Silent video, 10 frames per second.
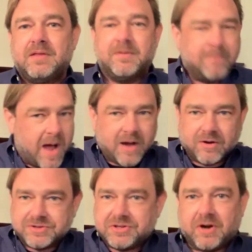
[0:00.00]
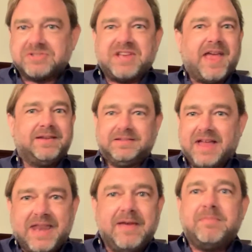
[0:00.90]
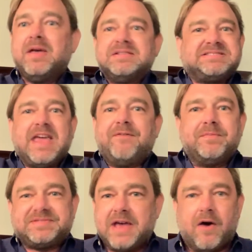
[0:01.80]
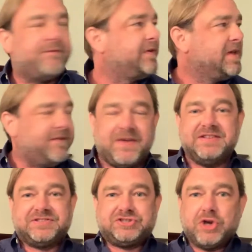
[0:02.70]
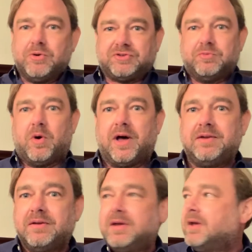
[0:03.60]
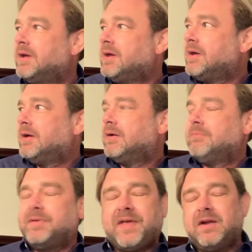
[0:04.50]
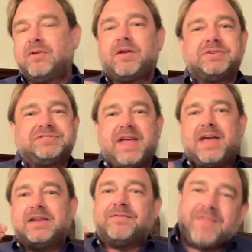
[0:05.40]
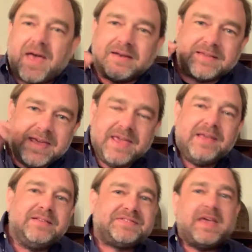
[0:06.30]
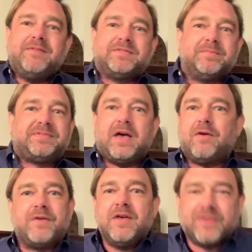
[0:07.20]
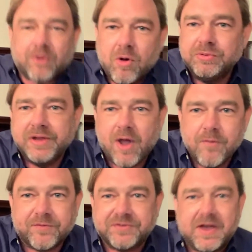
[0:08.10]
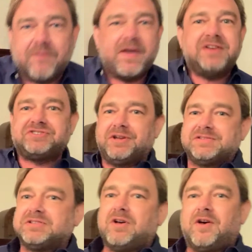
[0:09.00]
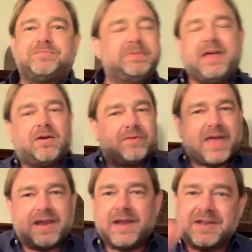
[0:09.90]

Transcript: The mockers are saying, let him save himself if he's the chosen one. But they don't understand if that king saves himself, their only hope for salvation is lost. But they don't get it.